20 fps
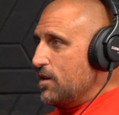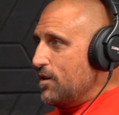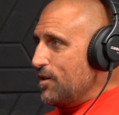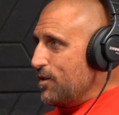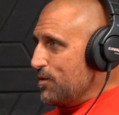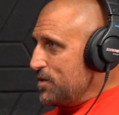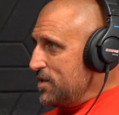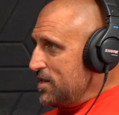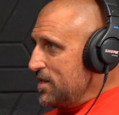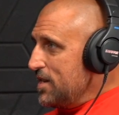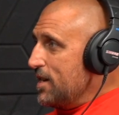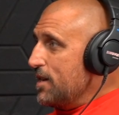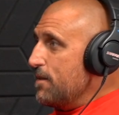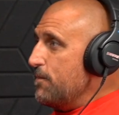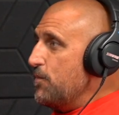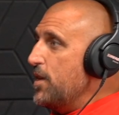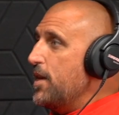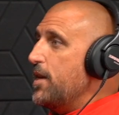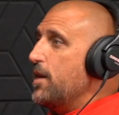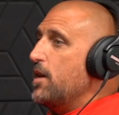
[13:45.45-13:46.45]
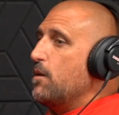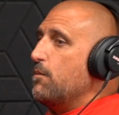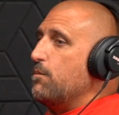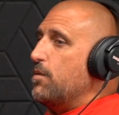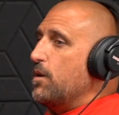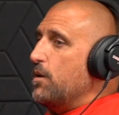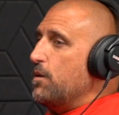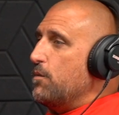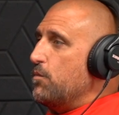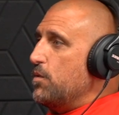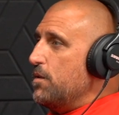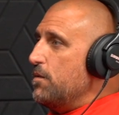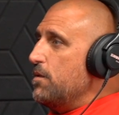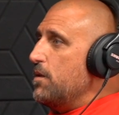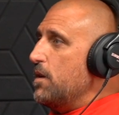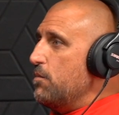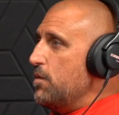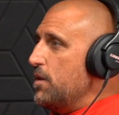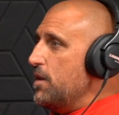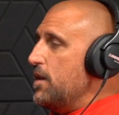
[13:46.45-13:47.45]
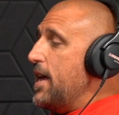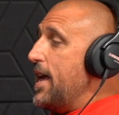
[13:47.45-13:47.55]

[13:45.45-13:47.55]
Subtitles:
You don't see it, but it would